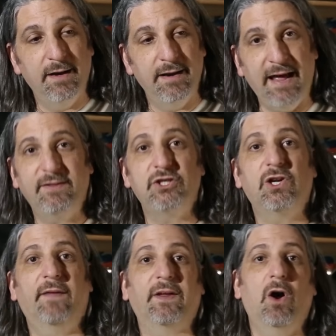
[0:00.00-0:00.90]
now that you
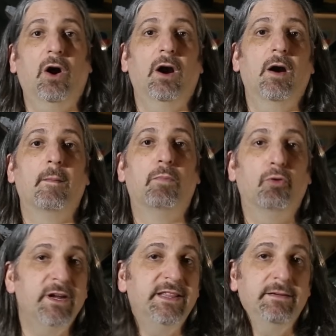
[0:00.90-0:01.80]
got the car
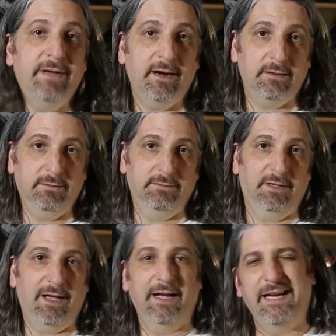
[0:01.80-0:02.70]
breathing better,
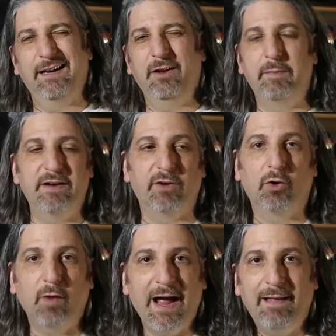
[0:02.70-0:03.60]
get a little bit of a
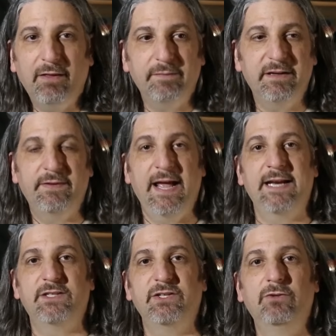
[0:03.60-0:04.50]
growl, a little bit of an
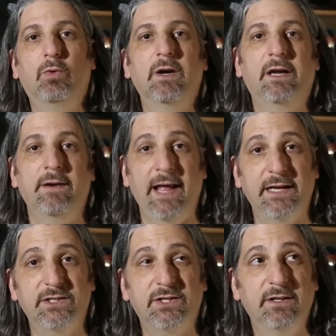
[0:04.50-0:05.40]
attitude, where to go
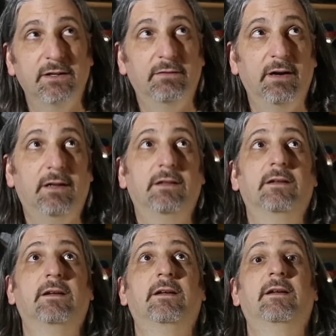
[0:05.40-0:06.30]
next? Well,
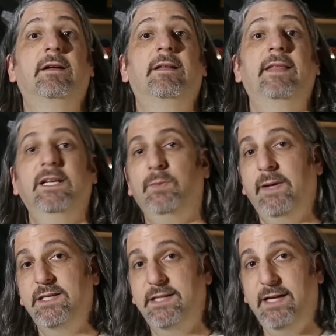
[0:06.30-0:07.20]
the next
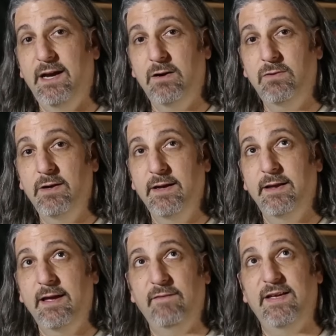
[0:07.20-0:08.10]
place to go,
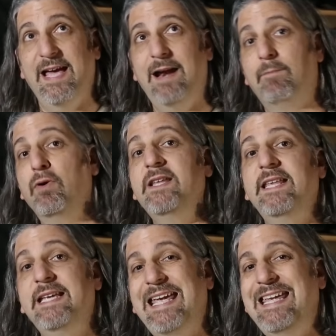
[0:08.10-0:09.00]
if you got it
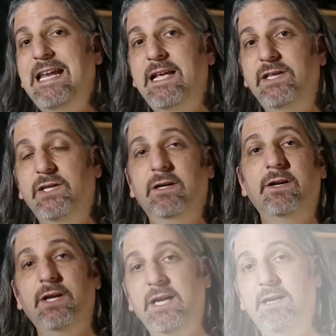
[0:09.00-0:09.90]
breathing in easier,
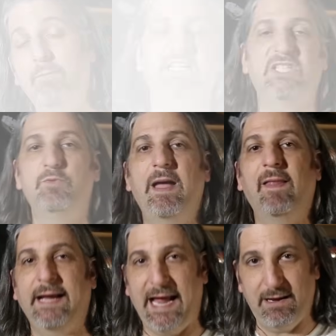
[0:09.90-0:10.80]
you need
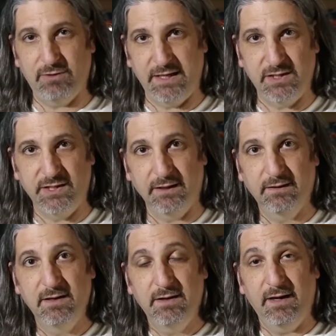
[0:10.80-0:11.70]
expelling out easier.
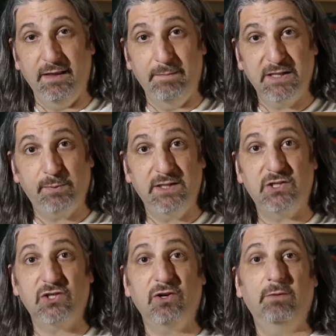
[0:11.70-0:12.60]
And the best place
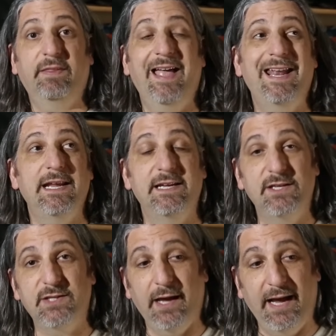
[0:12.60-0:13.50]
to start with that
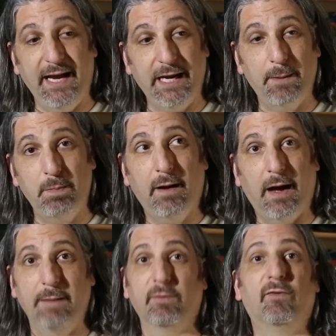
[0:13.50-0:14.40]
is a
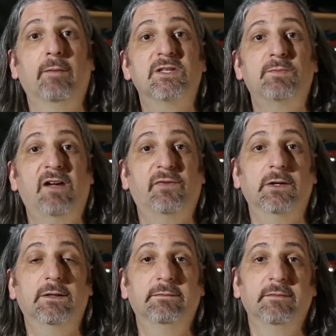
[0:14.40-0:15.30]
high-performance muffler.